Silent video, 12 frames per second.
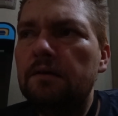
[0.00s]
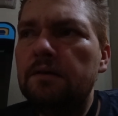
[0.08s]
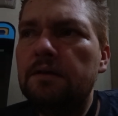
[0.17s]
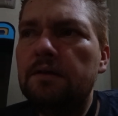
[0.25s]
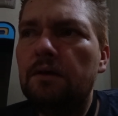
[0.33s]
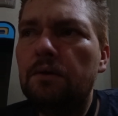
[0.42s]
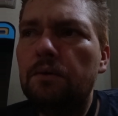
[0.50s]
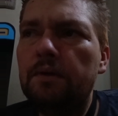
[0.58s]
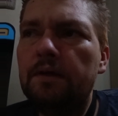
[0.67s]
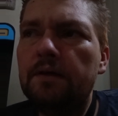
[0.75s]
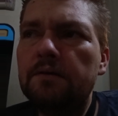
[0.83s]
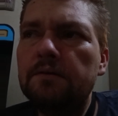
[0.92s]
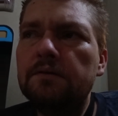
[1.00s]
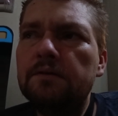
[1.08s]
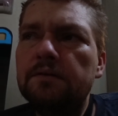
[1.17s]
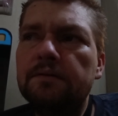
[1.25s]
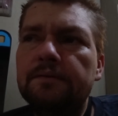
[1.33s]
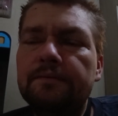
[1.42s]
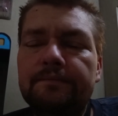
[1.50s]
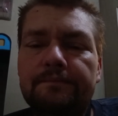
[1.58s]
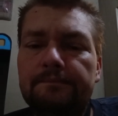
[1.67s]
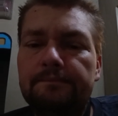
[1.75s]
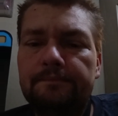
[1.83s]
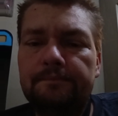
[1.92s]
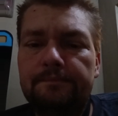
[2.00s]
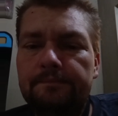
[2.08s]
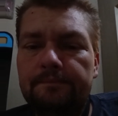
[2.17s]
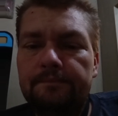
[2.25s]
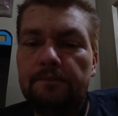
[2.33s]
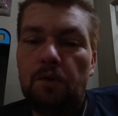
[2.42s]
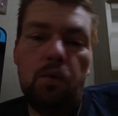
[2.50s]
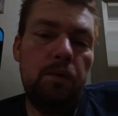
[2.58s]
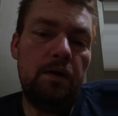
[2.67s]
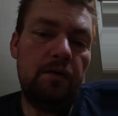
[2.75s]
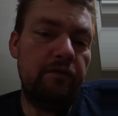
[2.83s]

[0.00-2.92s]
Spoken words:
So there's nowhere